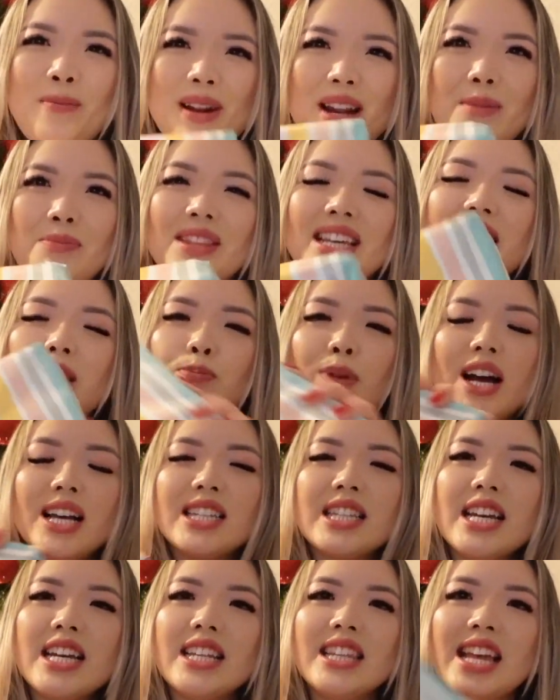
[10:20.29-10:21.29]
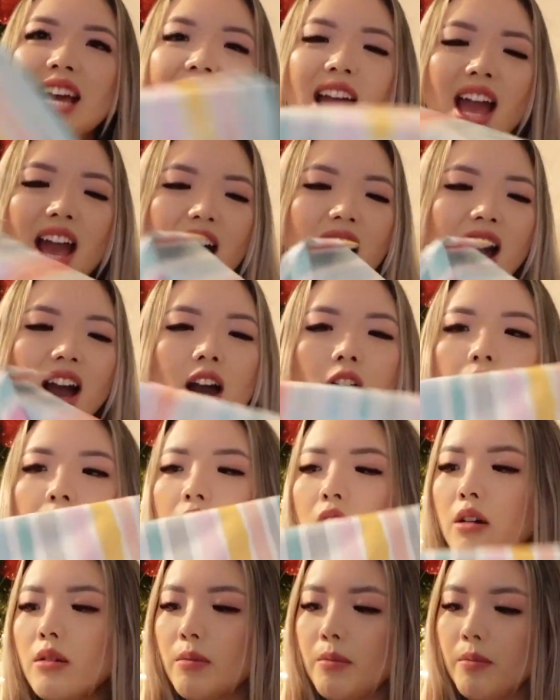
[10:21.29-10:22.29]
open up this present now.